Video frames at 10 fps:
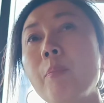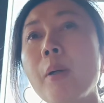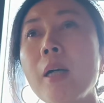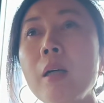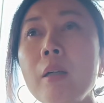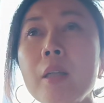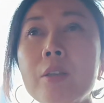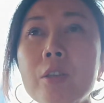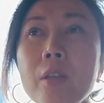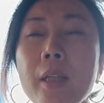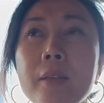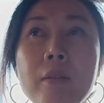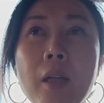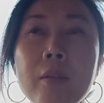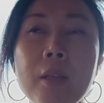but
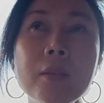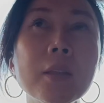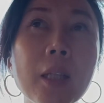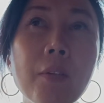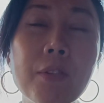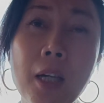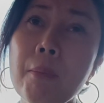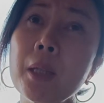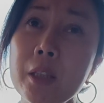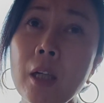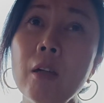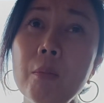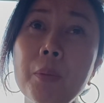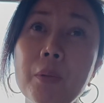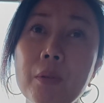it doesn't give that much help.